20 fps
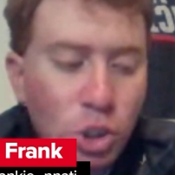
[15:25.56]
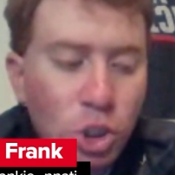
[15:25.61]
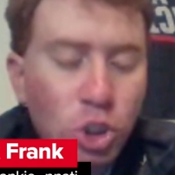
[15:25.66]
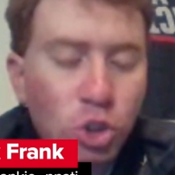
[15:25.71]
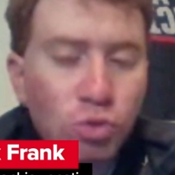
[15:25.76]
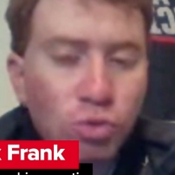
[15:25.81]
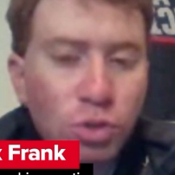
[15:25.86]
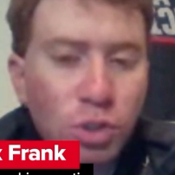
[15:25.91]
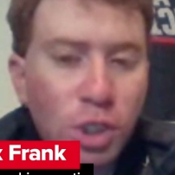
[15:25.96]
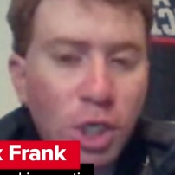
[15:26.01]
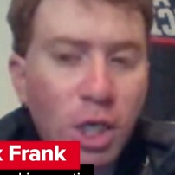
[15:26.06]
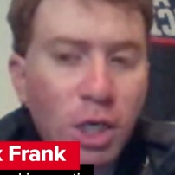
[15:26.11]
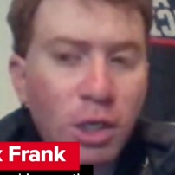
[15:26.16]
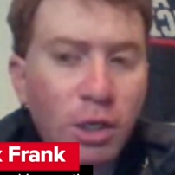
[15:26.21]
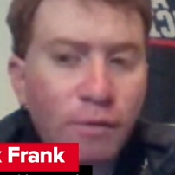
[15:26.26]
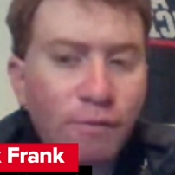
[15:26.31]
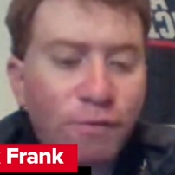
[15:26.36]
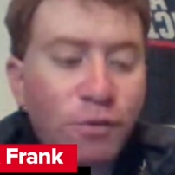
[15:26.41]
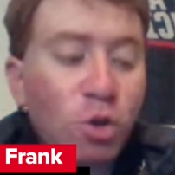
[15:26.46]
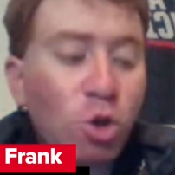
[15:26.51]
You need
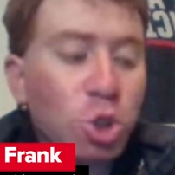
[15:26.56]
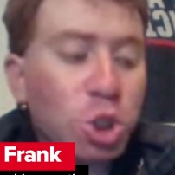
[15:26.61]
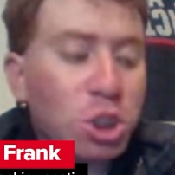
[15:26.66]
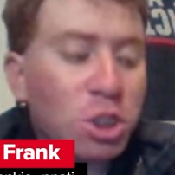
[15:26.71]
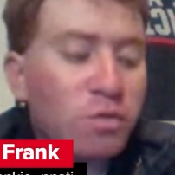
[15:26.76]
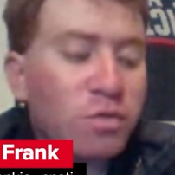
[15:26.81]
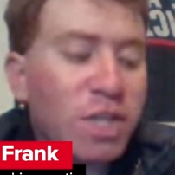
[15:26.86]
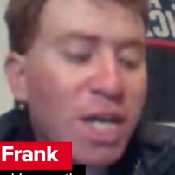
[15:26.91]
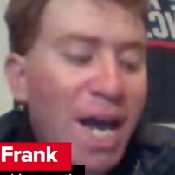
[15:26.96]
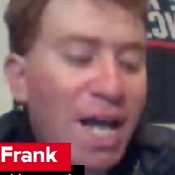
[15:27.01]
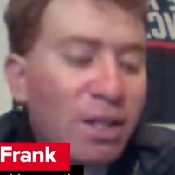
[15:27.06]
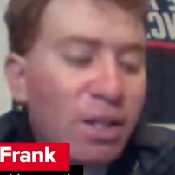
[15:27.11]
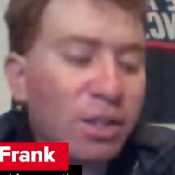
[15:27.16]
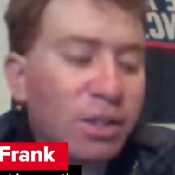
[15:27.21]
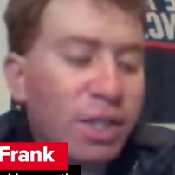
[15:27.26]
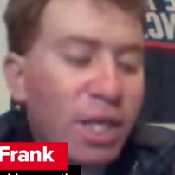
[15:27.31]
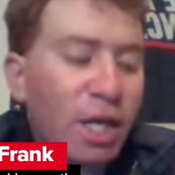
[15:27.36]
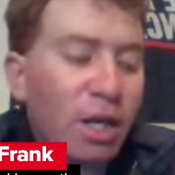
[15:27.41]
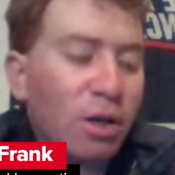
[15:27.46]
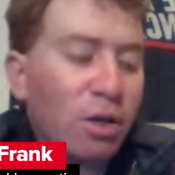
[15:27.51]
an infusion of
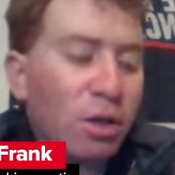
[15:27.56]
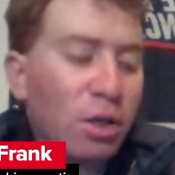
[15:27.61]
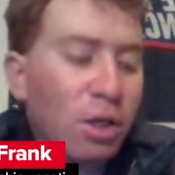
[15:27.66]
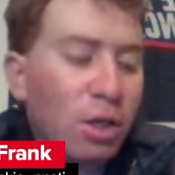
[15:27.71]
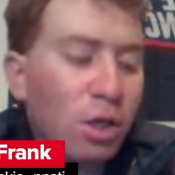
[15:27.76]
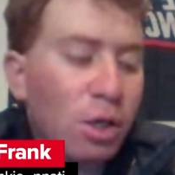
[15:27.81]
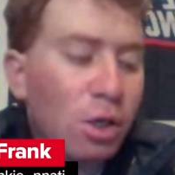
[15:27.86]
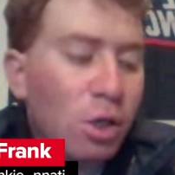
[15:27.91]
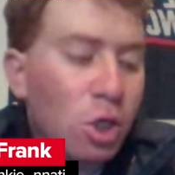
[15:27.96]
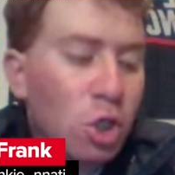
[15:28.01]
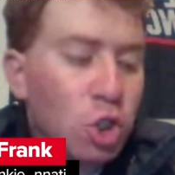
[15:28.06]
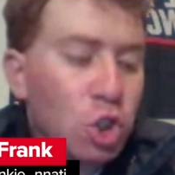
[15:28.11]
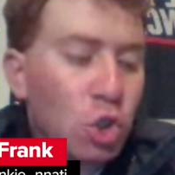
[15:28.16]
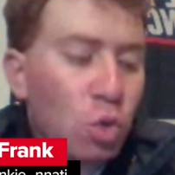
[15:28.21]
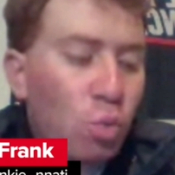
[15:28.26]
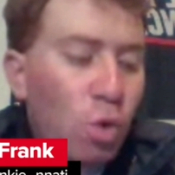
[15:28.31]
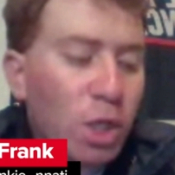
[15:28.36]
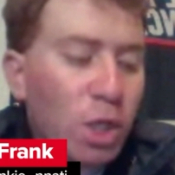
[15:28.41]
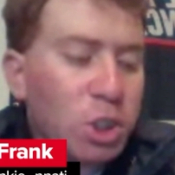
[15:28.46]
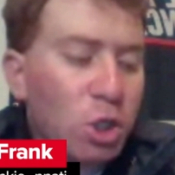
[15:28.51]
talent there.
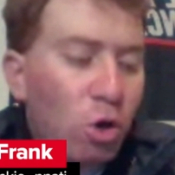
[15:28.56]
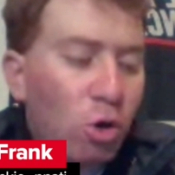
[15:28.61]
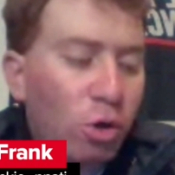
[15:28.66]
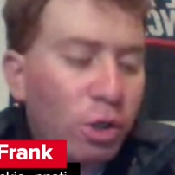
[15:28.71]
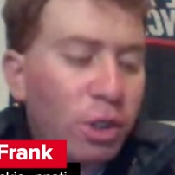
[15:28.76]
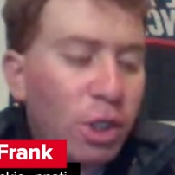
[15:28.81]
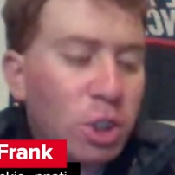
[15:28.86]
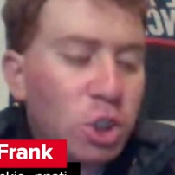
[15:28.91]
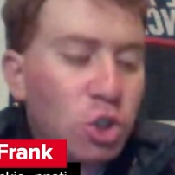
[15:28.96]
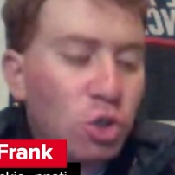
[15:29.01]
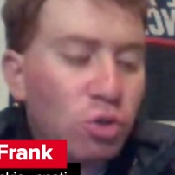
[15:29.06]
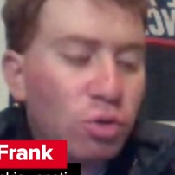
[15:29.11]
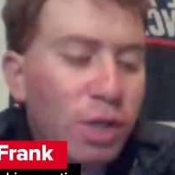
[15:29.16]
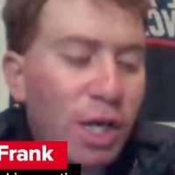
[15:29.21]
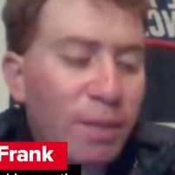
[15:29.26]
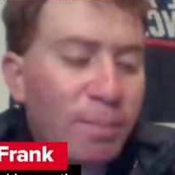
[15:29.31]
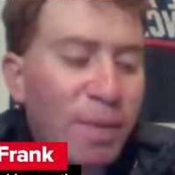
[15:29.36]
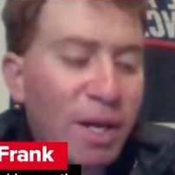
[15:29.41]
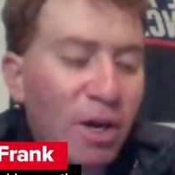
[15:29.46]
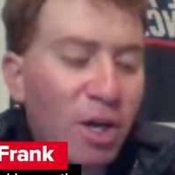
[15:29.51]
So what's holding a dude
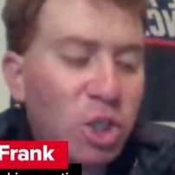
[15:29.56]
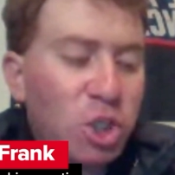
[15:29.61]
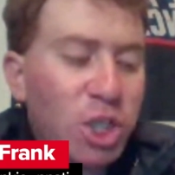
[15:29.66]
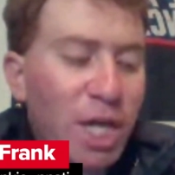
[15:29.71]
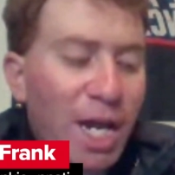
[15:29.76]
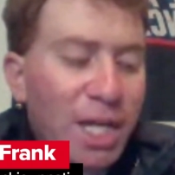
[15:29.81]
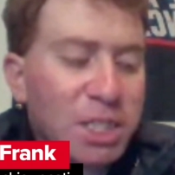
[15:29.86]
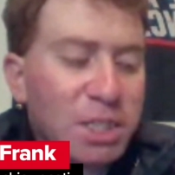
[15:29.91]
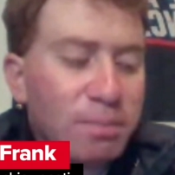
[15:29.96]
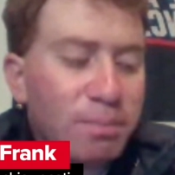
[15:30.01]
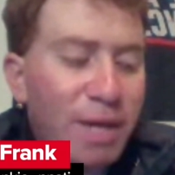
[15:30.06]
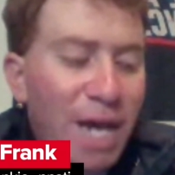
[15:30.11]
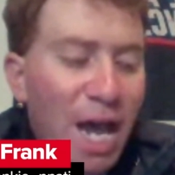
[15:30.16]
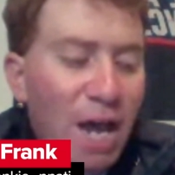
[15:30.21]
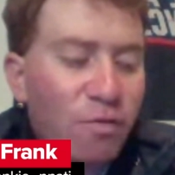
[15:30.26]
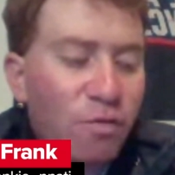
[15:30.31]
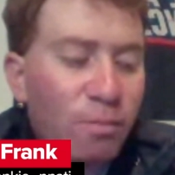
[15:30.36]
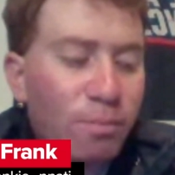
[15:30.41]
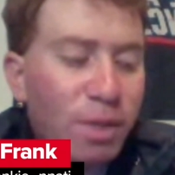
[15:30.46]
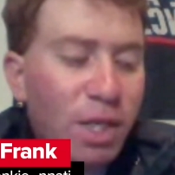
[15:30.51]
like Barry Jackson
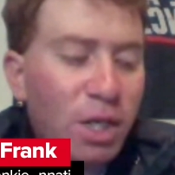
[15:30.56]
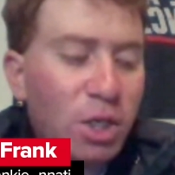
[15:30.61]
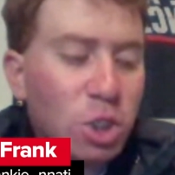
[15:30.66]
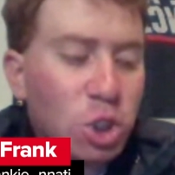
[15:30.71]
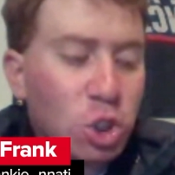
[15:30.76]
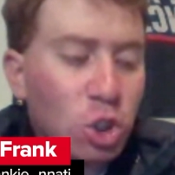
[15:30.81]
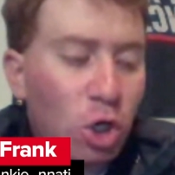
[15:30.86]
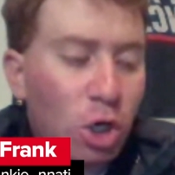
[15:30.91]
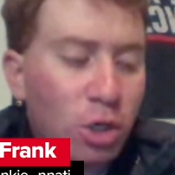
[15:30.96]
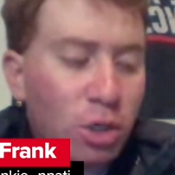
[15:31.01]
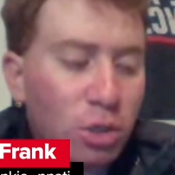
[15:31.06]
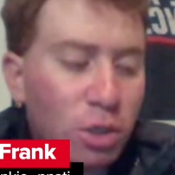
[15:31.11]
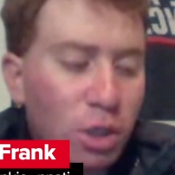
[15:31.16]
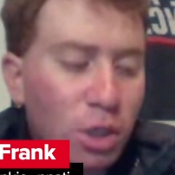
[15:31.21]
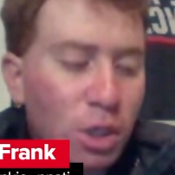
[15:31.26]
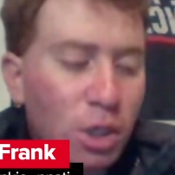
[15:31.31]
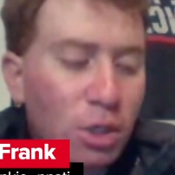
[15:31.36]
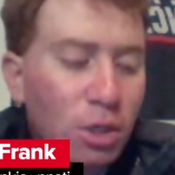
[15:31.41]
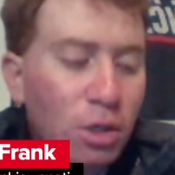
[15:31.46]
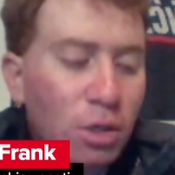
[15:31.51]
back from being a starter?
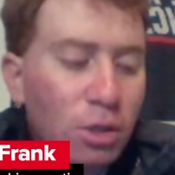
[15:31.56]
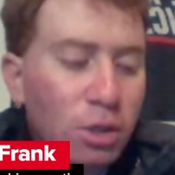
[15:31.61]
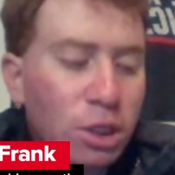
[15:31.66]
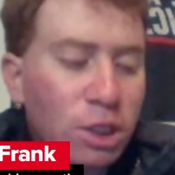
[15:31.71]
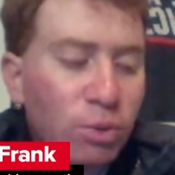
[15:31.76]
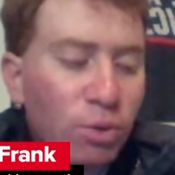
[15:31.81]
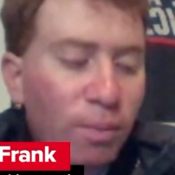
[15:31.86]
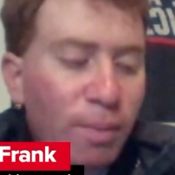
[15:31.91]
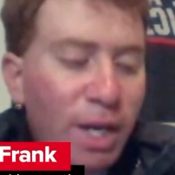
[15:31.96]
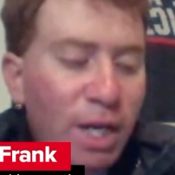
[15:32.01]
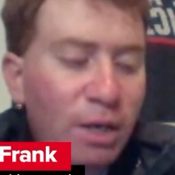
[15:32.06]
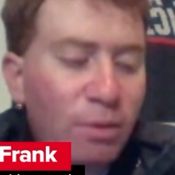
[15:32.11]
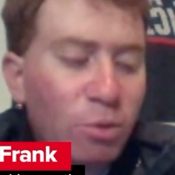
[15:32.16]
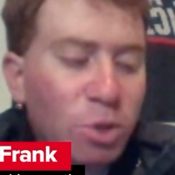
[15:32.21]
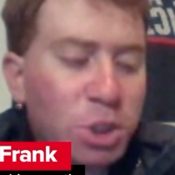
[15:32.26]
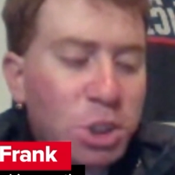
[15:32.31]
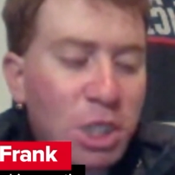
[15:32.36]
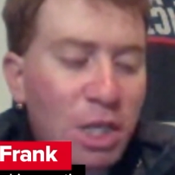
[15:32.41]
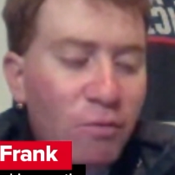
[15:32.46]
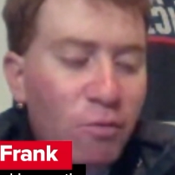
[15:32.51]
The remaining
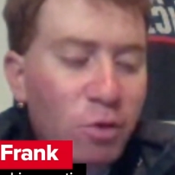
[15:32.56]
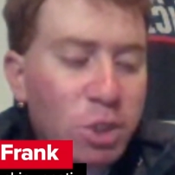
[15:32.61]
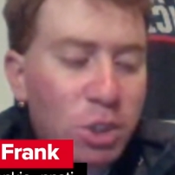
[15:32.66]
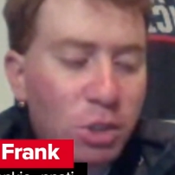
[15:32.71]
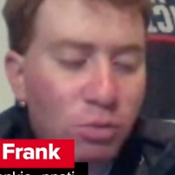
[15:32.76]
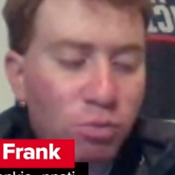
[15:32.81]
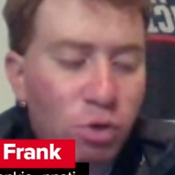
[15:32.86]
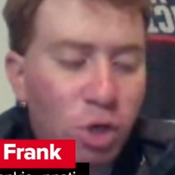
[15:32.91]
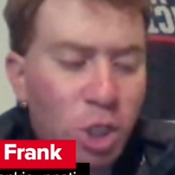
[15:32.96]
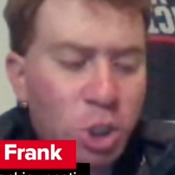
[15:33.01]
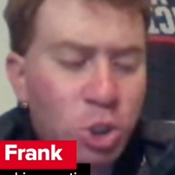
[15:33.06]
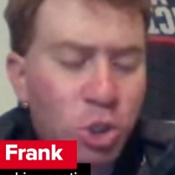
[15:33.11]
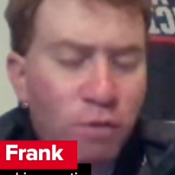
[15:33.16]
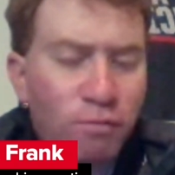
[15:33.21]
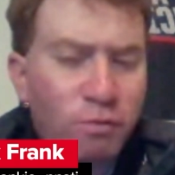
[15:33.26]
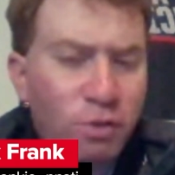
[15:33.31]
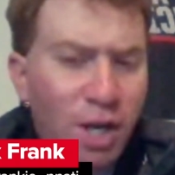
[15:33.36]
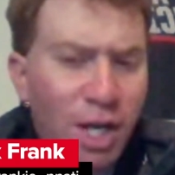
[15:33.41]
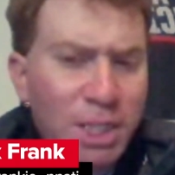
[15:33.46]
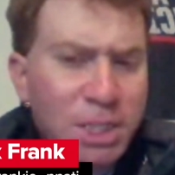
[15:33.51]
receivers on the roster
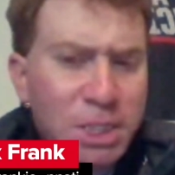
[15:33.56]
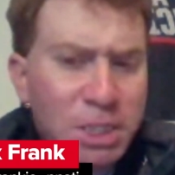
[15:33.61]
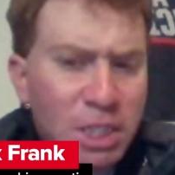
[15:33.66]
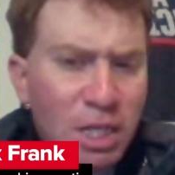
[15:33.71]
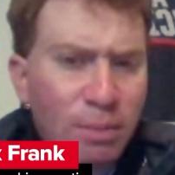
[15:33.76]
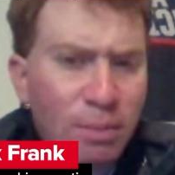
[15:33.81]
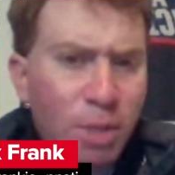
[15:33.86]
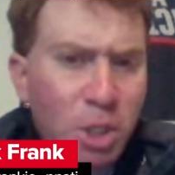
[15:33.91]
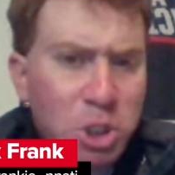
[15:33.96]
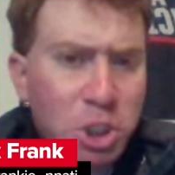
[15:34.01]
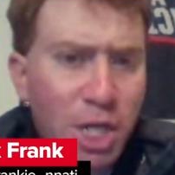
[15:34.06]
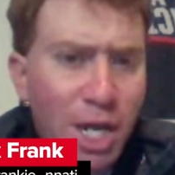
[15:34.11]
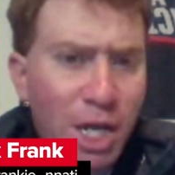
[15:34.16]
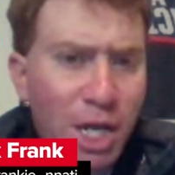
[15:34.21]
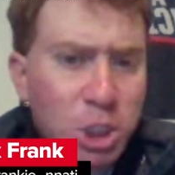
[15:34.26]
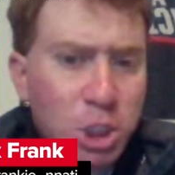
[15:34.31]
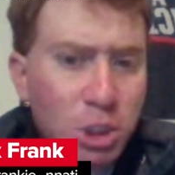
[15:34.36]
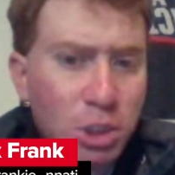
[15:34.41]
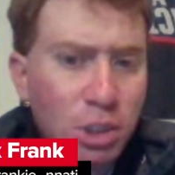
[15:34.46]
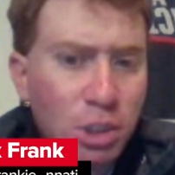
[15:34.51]
have not seen much
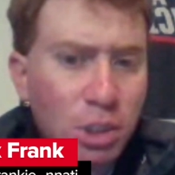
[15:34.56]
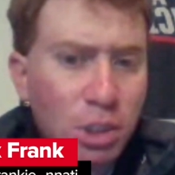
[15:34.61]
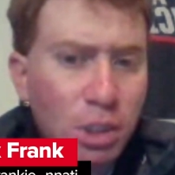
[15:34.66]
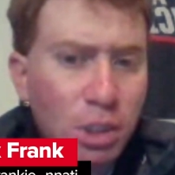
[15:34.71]
action.